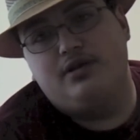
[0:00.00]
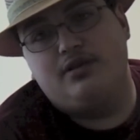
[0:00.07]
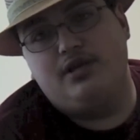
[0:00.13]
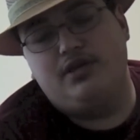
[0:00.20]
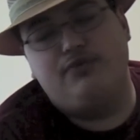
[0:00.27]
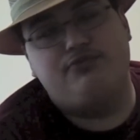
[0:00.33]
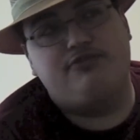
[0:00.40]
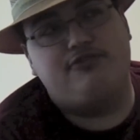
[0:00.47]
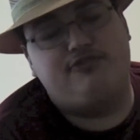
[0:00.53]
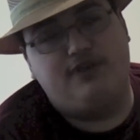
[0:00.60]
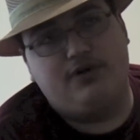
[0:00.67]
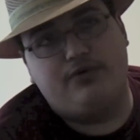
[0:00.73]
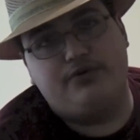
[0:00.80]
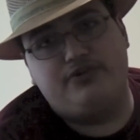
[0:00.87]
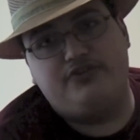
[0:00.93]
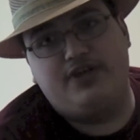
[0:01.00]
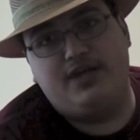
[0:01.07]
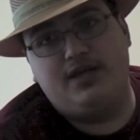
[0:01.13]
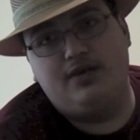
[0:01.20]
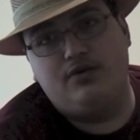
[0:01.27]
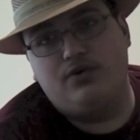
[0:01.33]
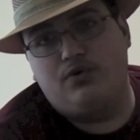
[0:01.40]
They use a 0 to
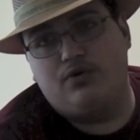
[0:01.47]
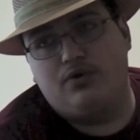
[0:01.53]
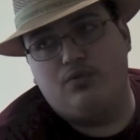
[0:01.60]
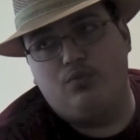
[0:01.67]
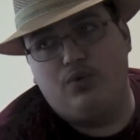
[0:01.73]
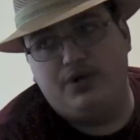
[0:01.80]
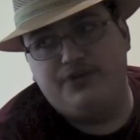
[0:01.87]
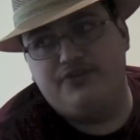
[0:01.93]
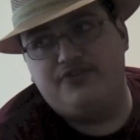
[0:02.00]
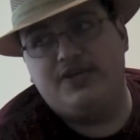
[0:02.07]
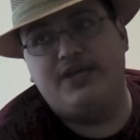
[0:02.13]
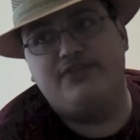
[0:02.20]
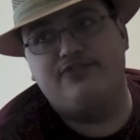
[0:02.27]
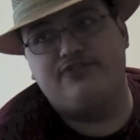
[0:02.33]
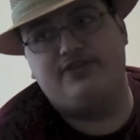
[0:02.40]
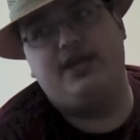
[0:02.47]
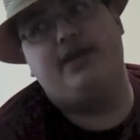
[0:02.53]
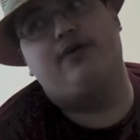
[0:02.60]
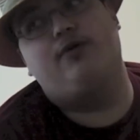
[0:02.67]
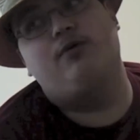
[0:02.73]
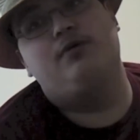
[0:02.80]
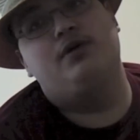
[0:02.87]
10 or a 1 to 10
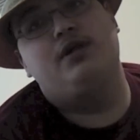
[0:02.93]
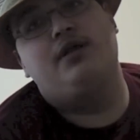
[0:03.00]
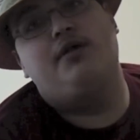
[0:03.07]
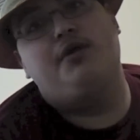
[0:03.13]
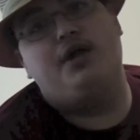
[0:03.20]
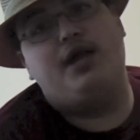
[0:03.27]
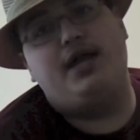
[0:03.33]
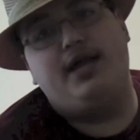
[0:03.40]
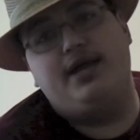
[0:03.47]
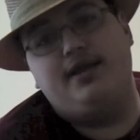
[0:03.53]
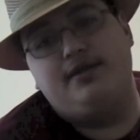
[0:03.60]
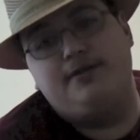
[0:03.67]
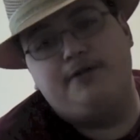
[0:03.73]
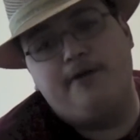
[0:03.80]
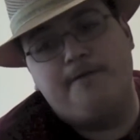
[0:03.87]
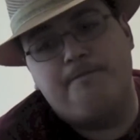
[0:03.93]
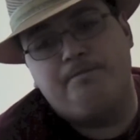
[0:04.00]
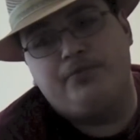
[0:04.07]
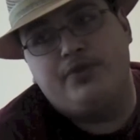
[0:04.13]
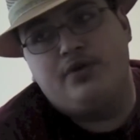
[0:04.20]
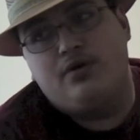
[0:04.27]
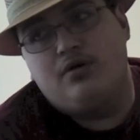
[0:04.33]
scale, and
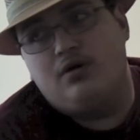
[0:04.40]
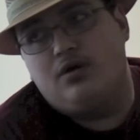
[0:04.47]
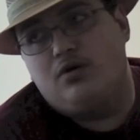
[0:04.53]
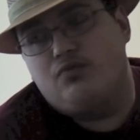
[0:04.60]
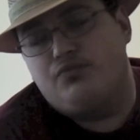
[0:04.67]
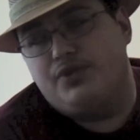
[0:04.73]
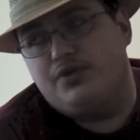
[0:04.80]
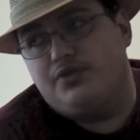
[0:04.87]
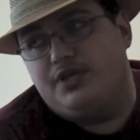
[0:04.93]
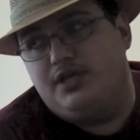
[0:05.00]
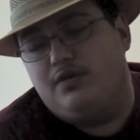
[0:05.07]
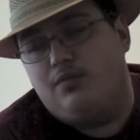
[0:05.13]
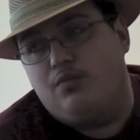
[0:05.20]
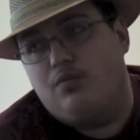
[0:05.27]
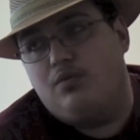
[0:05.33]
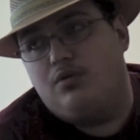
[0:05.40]
really,